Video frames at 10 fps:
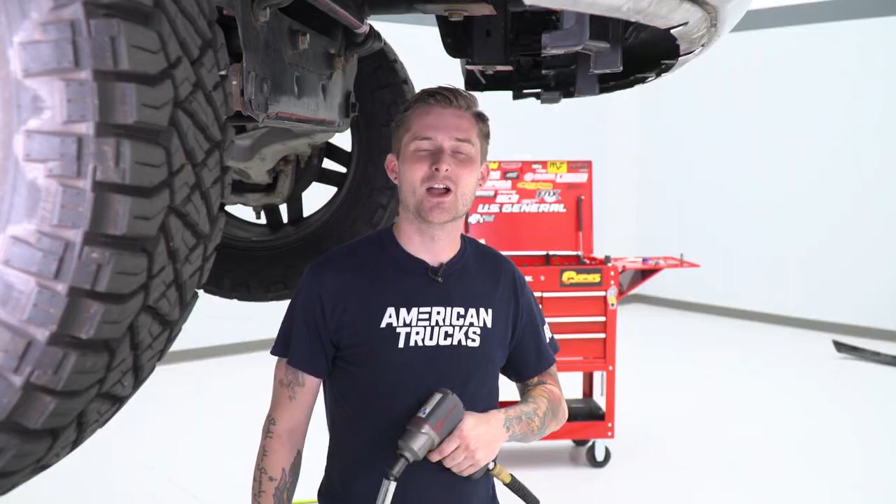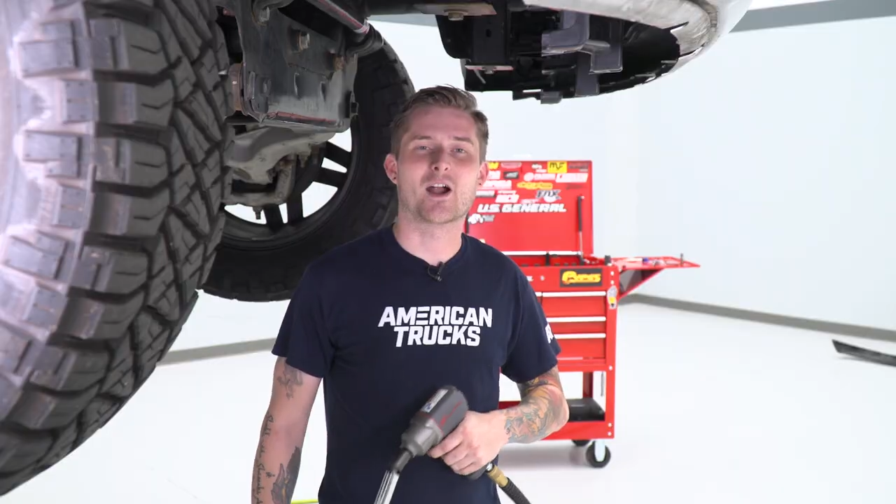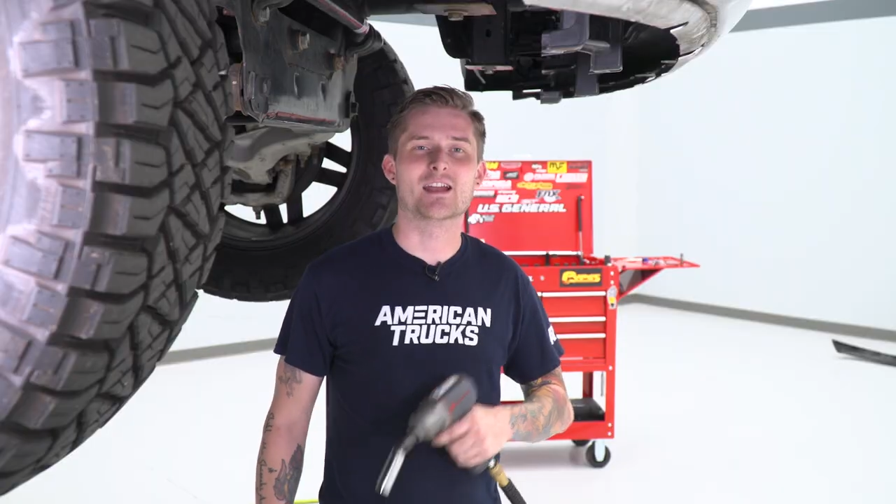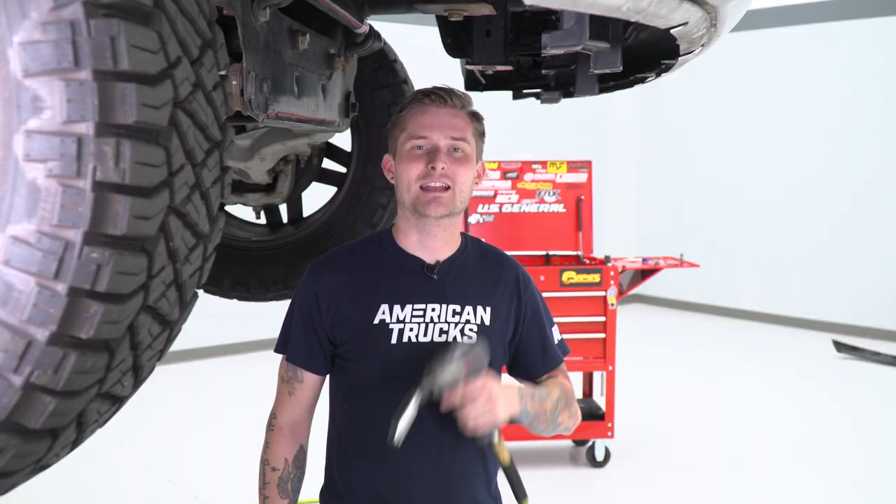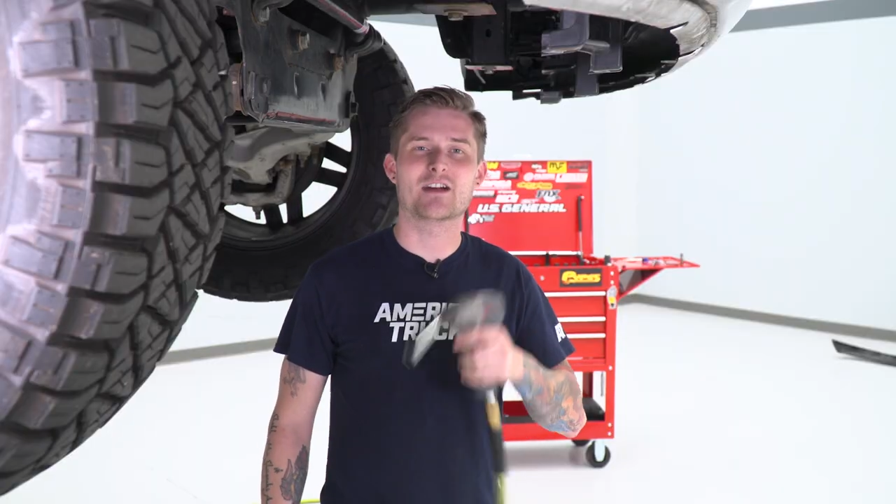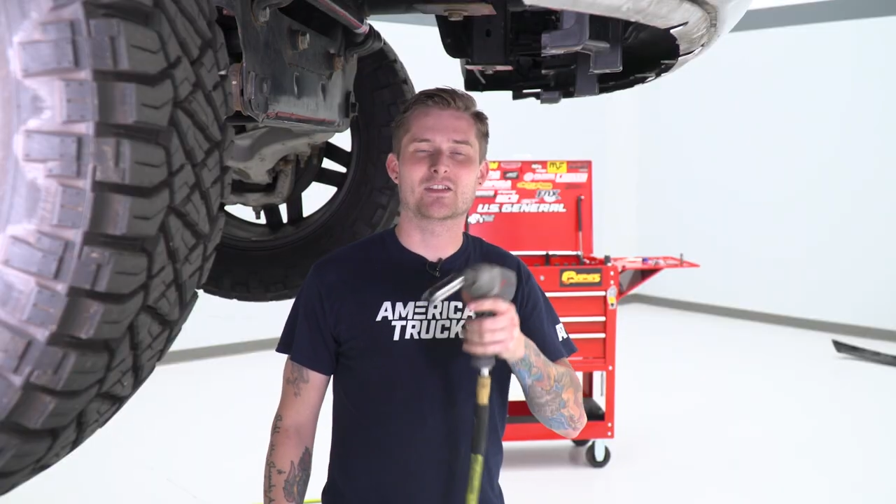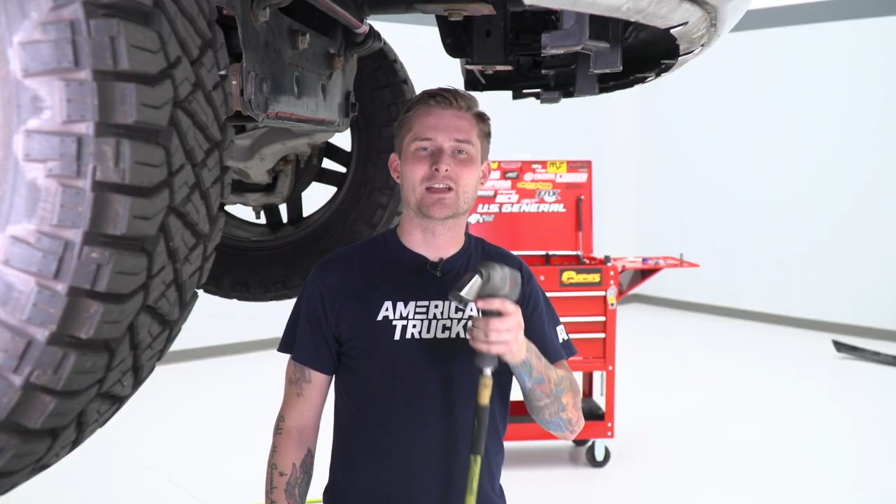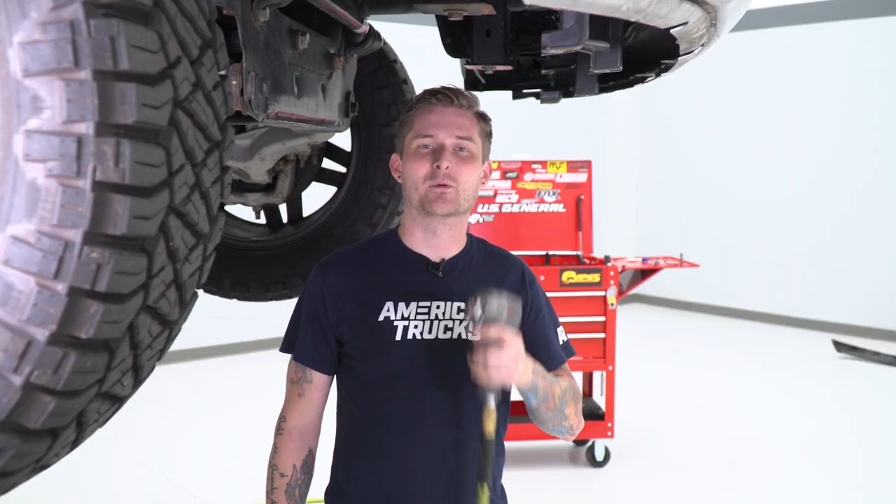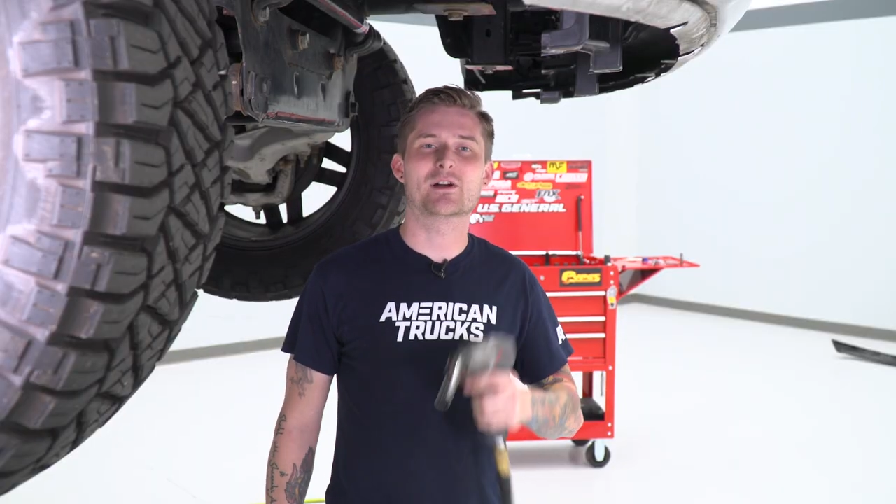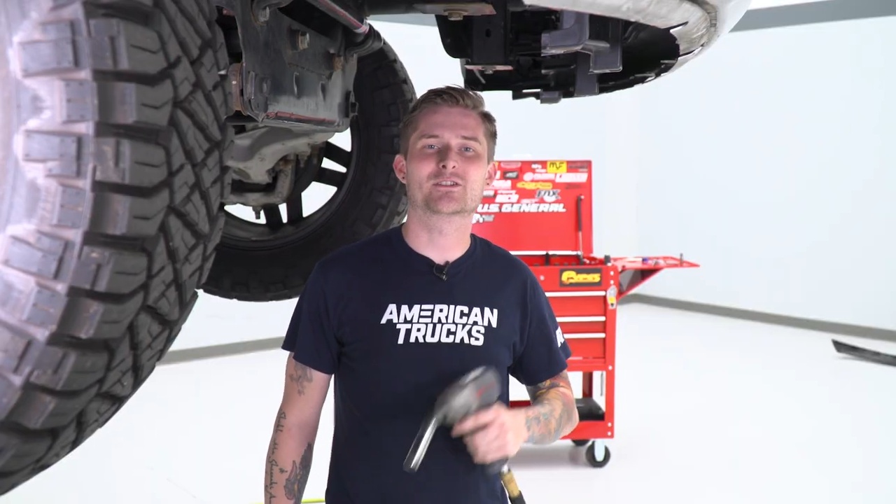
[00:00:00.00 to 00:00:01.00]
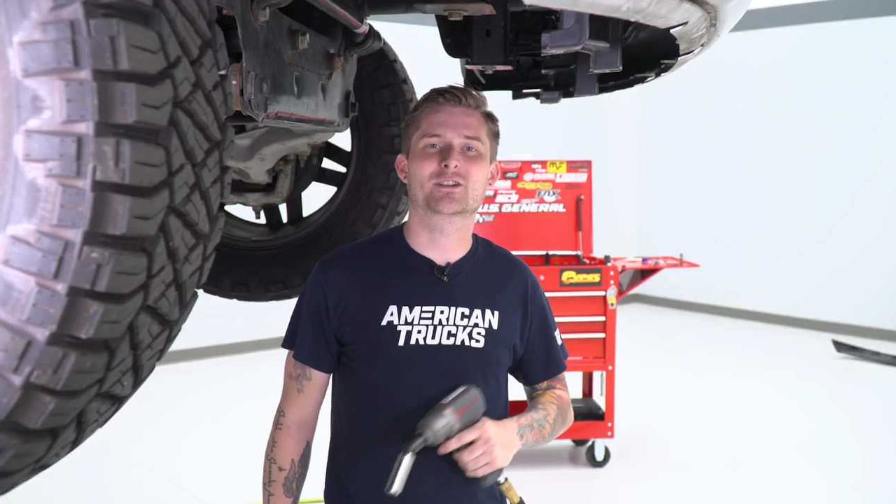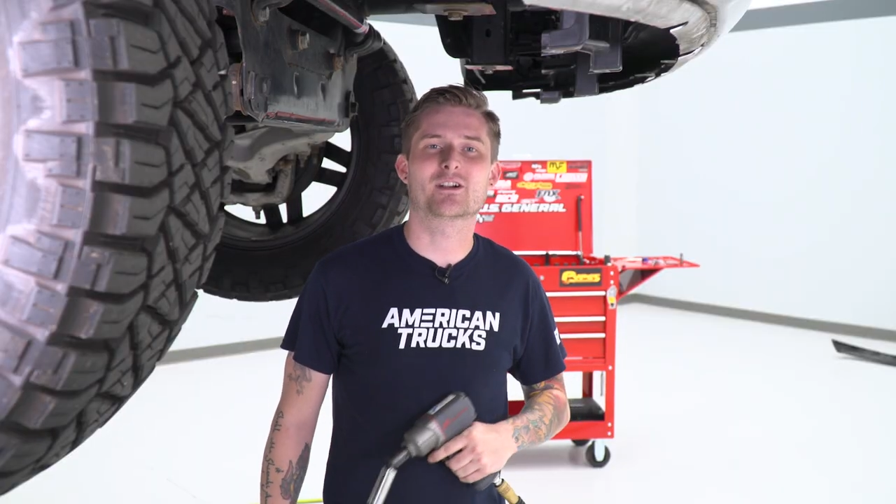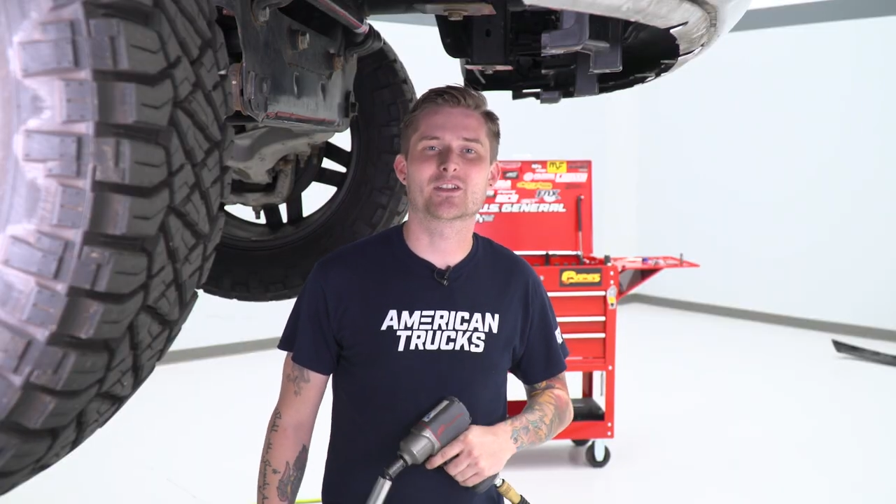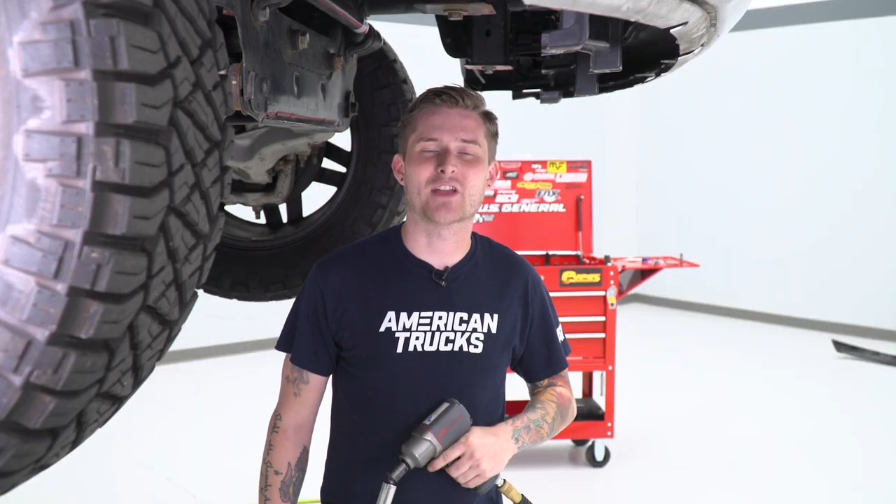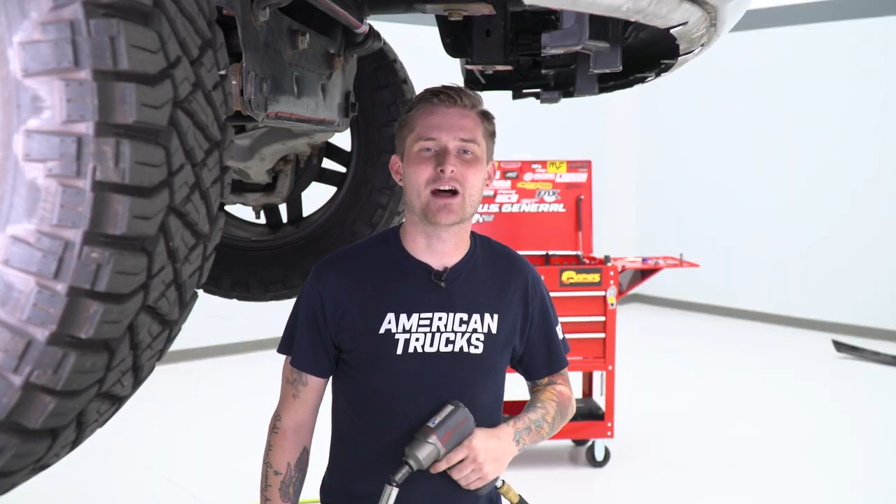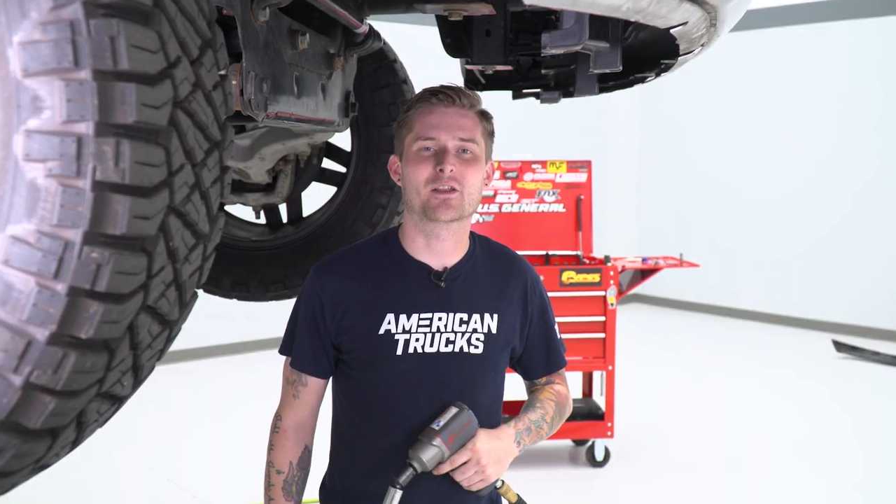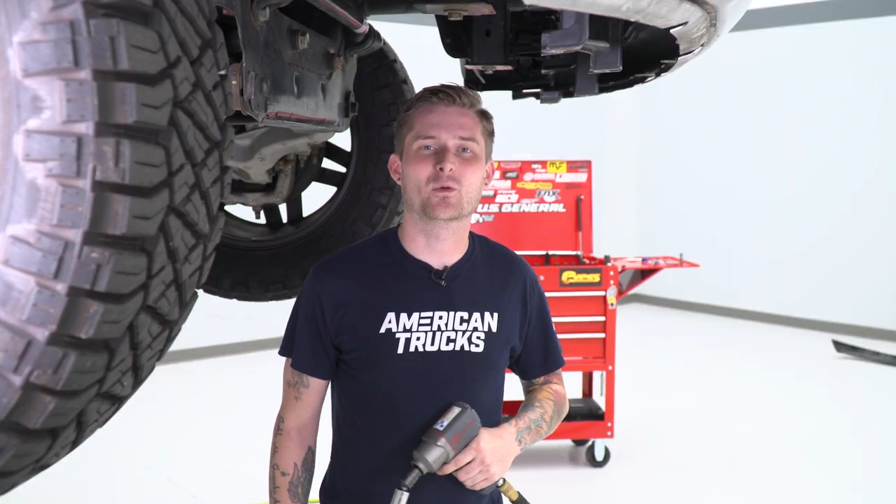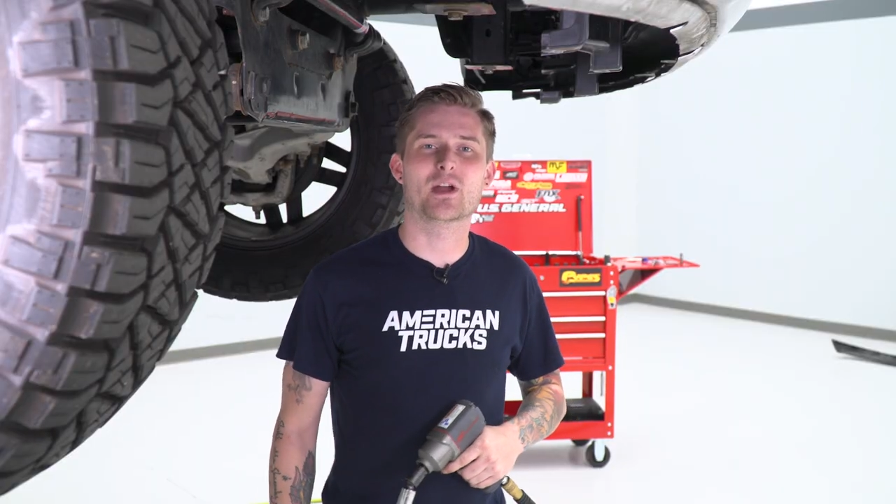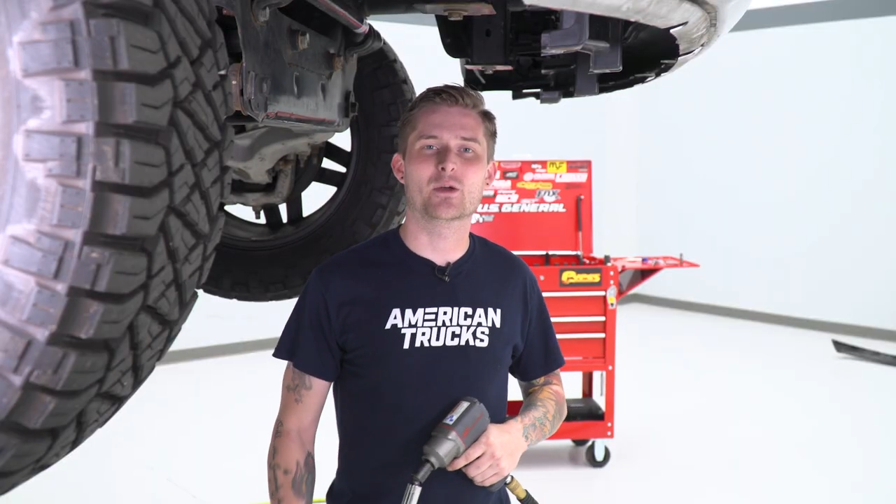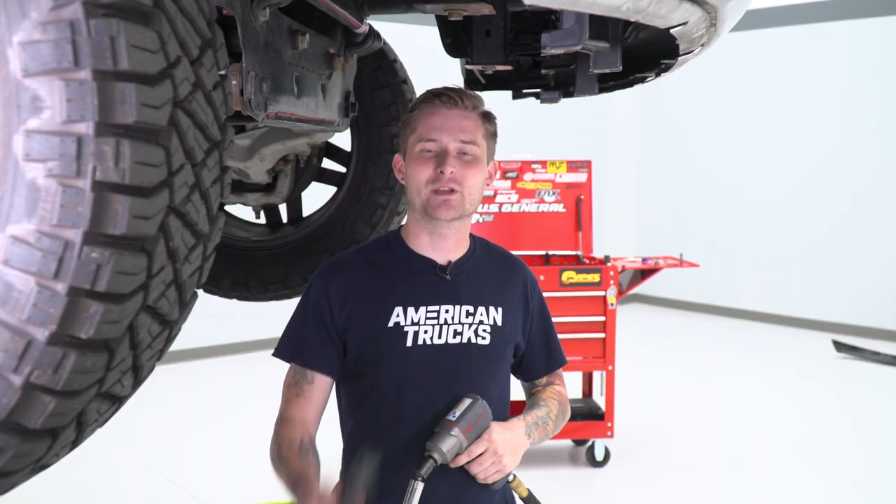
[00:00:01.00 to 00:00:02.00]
All right, now that that weather guard is out of the way,